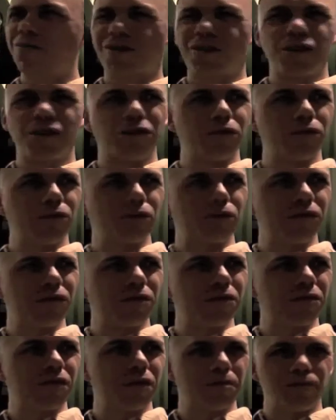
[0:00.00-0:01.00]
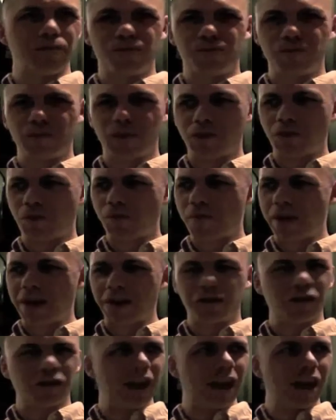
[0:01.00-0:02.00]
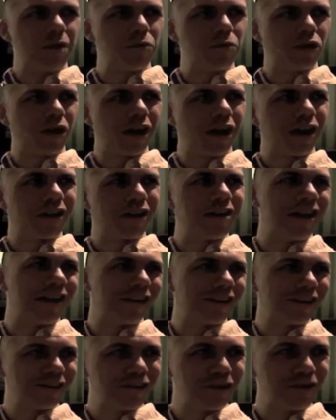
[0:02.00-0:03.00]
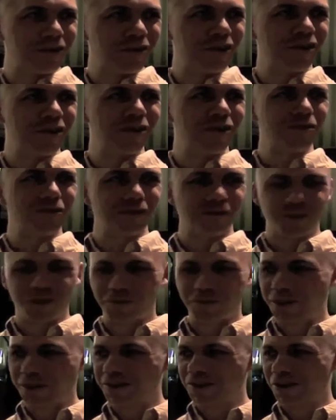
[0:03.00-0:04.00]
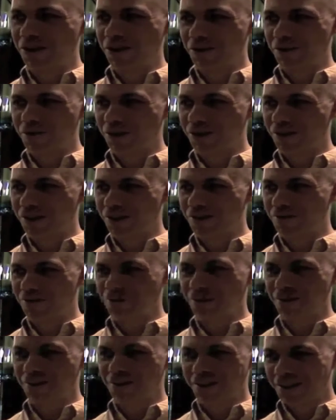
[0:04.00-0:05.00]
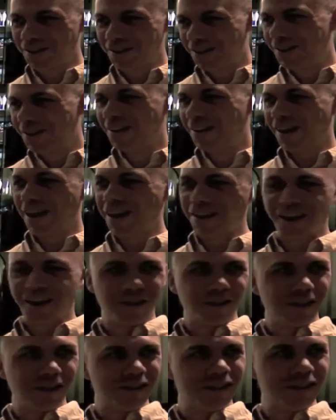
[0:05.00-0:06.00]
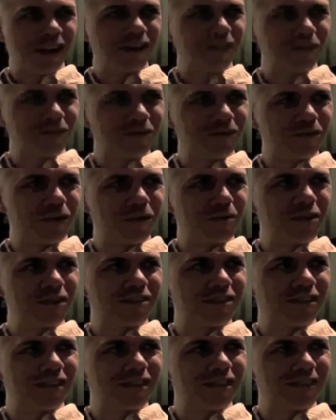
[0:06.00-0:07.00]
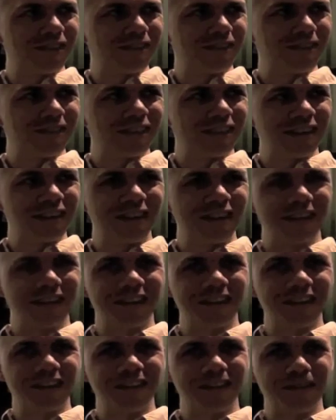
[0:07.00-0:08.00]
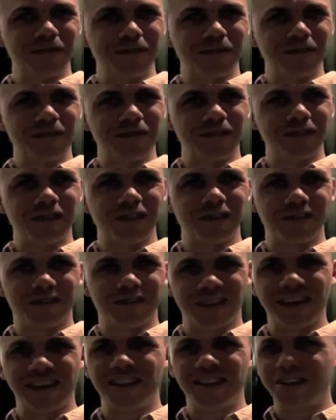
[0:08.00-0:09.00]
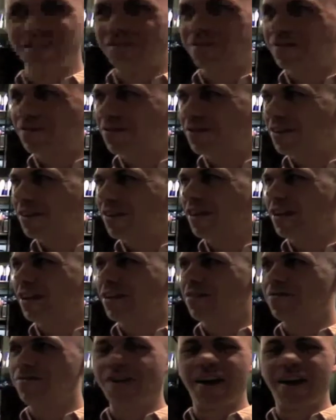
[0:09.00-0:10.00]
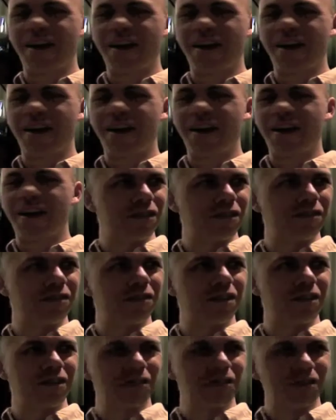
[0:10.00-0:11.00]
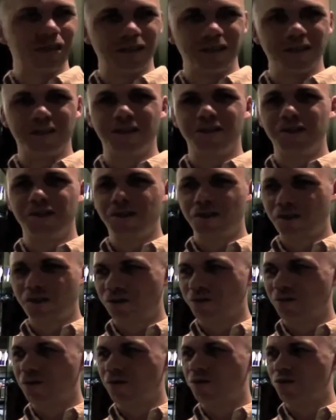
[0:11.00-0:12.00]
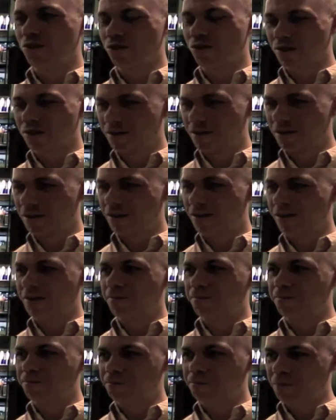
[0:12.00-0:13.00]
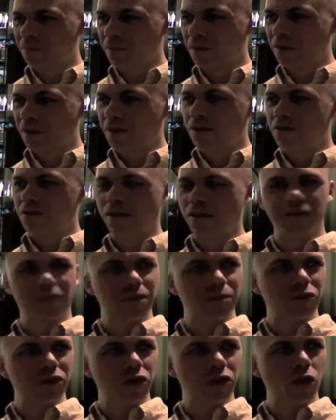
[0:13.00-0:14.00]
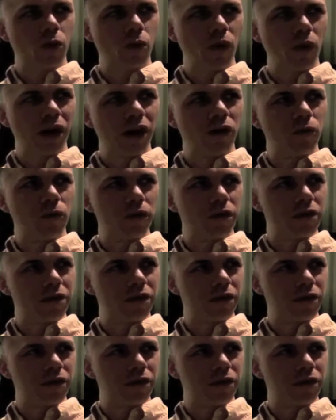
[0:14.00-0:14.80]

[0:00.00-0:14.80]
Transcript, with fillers: looking through there's some you know medical handbook I got in Tokyo in one of my dark periods where I got all the titles from it, um, uh, and it was this idea of infection and, and uh, huh. corrosion. Um, so that seemed to go well with